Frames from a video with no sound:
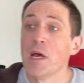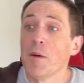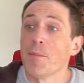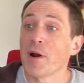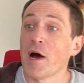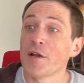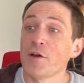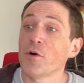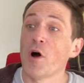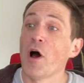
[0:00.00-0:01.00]
But I
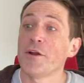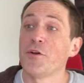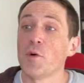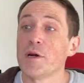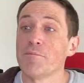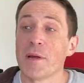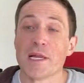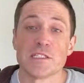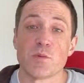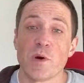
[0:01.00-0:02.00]
don't know how to do it in
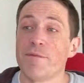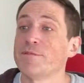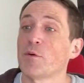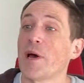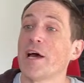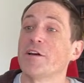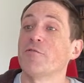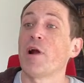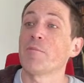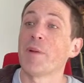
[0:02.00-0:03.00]
Swift, so I had to
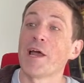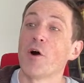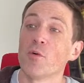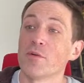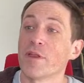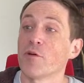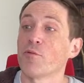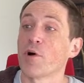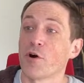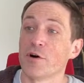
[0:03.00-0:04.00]
write my own little
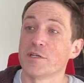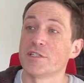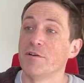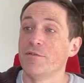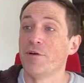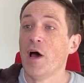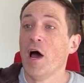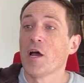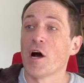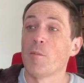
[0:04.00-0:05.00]
recursive,
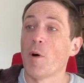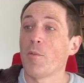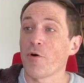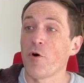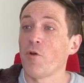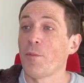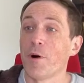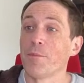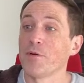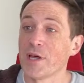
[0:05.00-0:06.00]
come up with all the
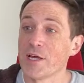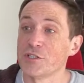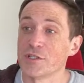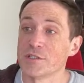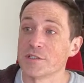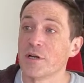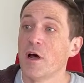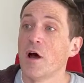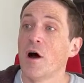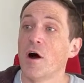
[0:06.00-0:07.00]
permutations
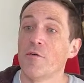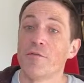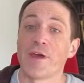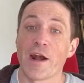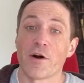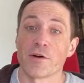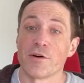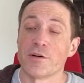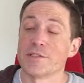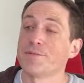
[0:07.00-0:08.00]
of the
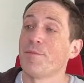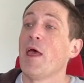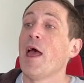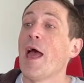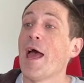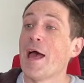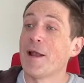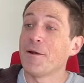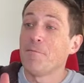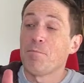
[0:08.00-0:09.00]
characters.
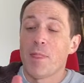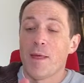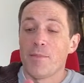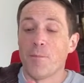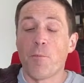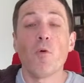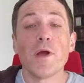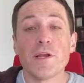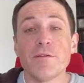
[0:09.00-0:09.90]
And the point of